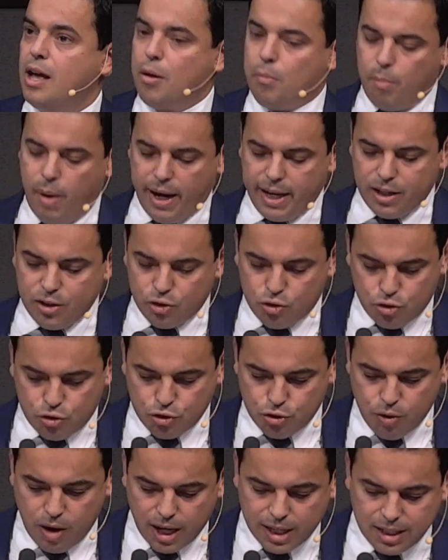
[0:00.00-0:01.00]
by
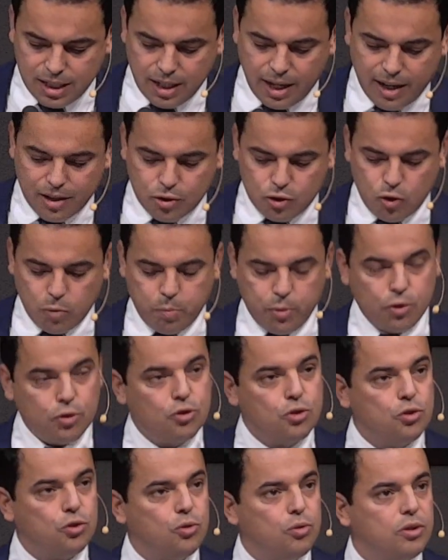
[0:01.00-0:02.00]
instructing us to
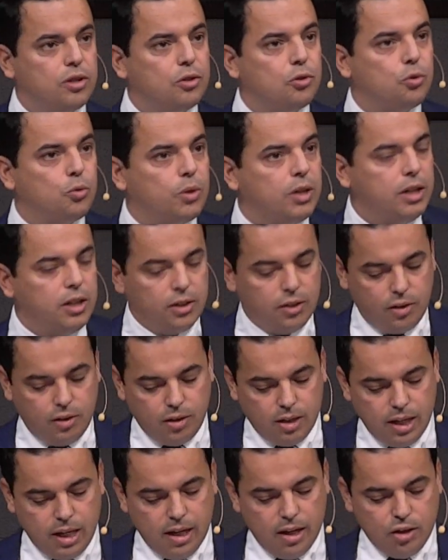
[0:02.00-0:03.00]
pursue the real,